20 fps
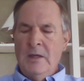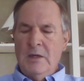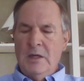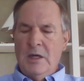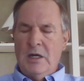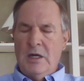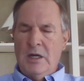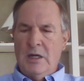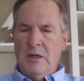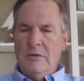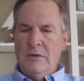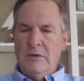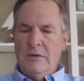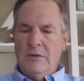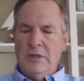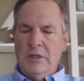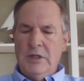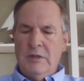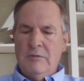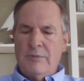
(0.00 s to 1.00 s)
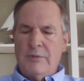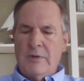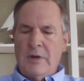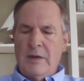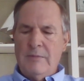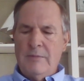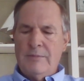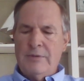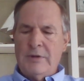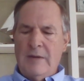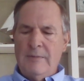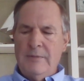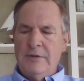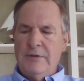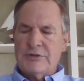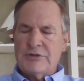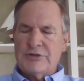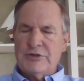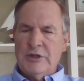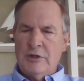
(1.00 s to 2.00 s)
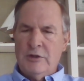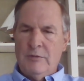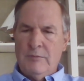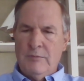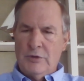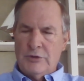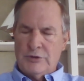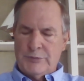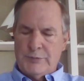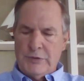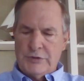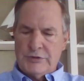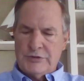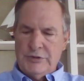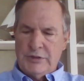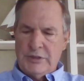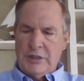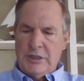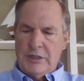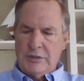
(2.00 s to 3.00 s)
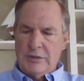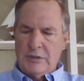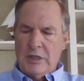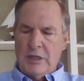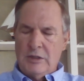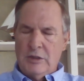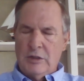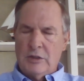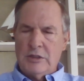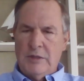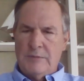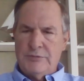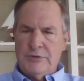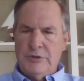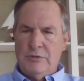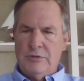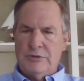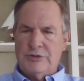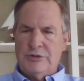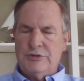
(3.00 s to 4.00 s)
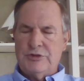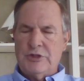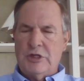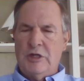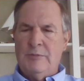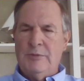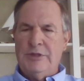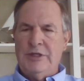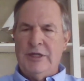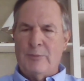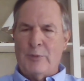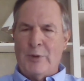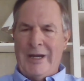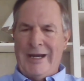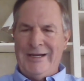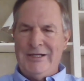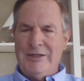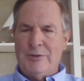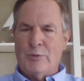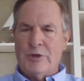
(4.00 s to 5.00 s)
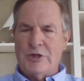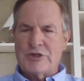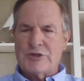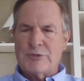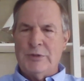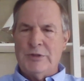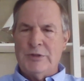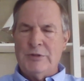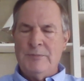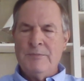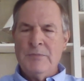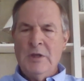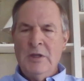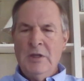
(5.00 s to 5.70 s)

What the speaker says: probably the single most person that I look up to is a gentleman named Randy Rissman,